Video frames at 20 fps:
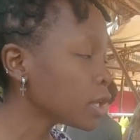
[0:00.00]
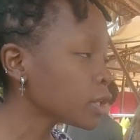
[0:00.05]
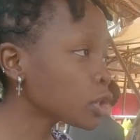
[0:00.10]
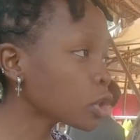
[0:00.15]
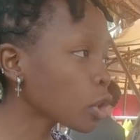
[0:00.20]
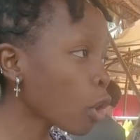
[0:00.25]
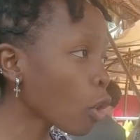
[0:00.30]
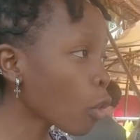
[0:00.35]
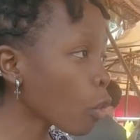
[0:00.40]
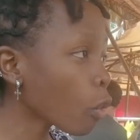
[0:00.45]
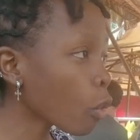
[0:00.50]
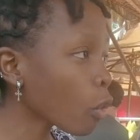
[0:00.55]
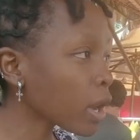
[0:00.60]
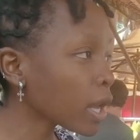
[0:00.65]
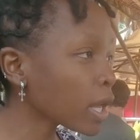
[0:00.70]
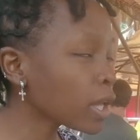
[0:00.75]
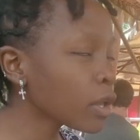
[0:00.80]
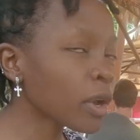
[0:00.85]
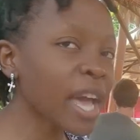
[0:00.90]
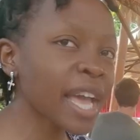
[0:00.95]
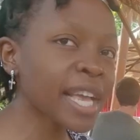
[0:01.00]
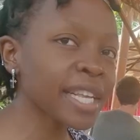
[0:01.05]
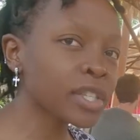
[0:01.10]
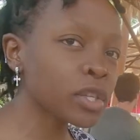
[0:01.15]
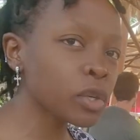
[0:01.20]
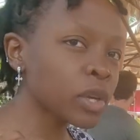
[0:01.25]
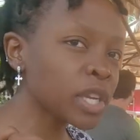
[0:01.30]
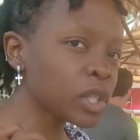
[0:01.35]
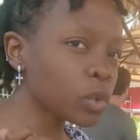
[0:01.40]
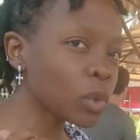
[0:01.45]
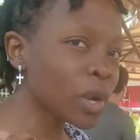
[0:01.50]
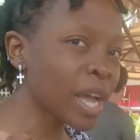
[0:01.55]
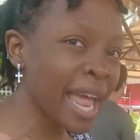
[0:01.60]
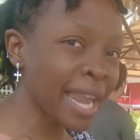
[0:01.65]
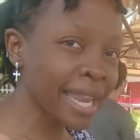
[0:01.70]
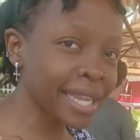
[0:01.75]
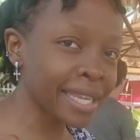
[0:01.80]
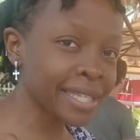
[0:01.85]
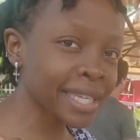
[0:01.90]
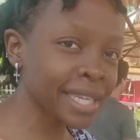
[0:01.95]
So you guys do eat
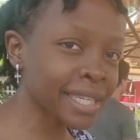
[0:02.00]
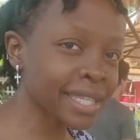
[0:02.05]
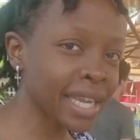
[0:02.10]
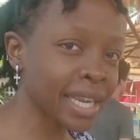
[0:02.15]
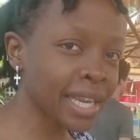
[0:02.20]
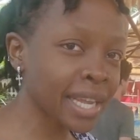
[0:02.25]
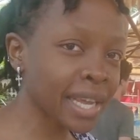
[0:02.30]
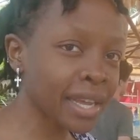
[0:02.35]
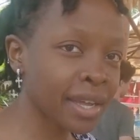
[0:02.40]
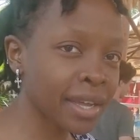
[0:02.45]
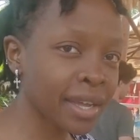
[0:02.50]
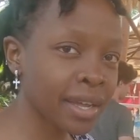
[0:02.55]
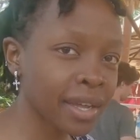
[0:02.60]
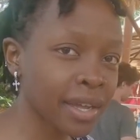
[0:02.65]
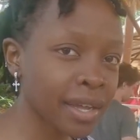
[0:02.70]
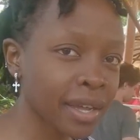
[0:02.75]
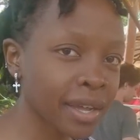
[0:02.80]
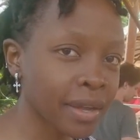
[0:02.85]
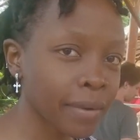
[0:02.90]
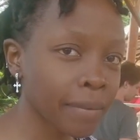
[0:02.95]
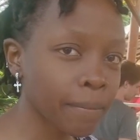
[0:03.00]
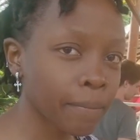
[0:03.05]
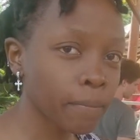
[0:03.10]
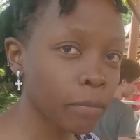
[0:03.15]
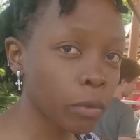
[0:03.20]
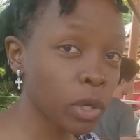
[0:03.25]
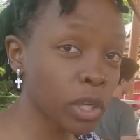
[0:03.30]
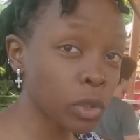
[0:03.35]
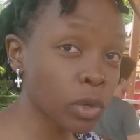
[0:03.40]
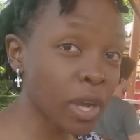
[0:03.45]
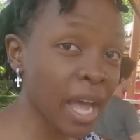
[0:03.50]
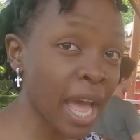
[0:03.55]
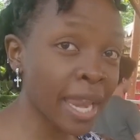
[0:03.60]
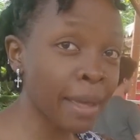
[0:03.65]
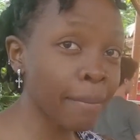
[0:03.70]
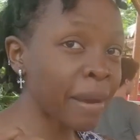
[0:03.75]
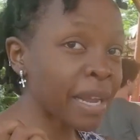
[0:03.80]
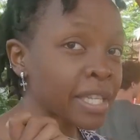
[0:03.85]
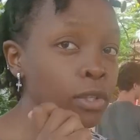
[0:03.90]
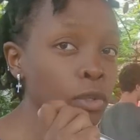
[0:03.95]
ugali in Tanzania? Yeah. We eat ugali,
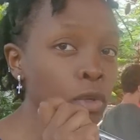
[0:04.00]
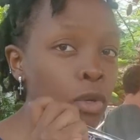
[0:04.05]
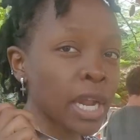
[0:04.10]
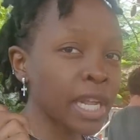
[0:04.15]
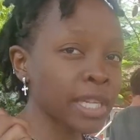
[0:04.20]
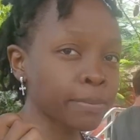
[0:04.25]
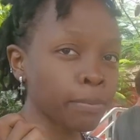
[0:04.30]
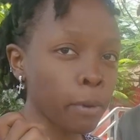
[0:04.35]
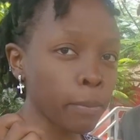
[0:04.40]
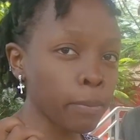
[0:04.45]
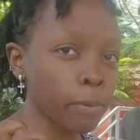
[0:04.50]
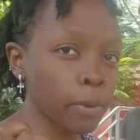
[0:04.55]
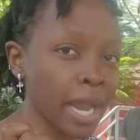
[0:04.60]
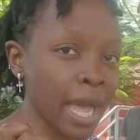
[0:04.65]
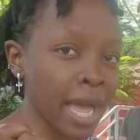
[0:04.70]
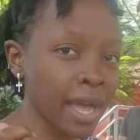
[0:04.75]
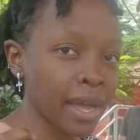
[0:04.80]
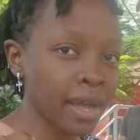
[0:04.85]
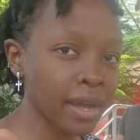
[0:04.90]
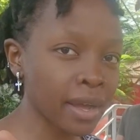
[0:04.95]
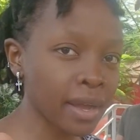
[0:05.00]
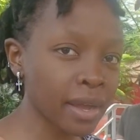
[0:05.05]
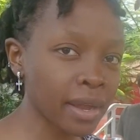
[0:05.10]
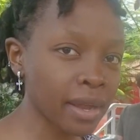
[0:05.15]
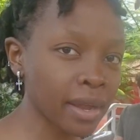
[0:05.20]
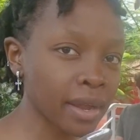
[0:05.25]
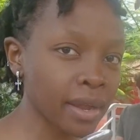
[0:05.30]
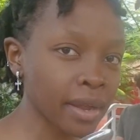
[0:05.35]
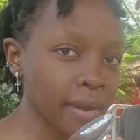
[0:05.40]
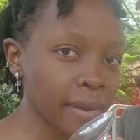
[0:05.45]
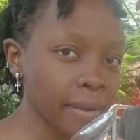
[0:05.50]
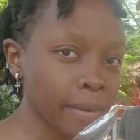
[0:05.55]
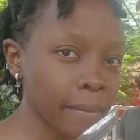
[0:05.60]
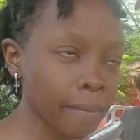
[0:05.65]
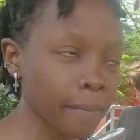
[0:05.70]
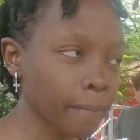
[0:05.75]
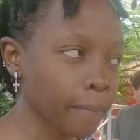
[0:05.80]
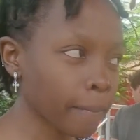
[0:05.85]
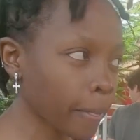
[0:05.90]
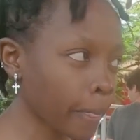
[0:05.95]
but it's not as popular.
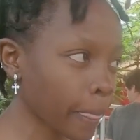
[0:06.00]
It's